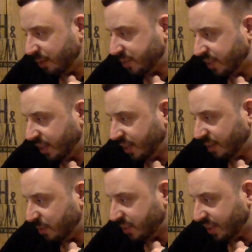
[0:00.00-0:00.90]
was the
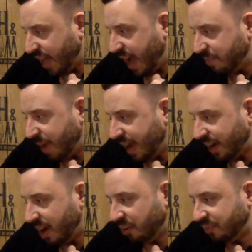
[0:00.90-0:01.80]
was alive back
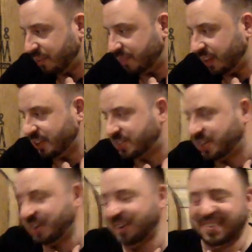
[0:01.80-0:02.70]
one hundred fifty years
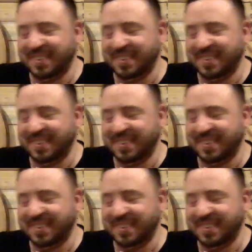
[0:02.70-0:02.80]
ago.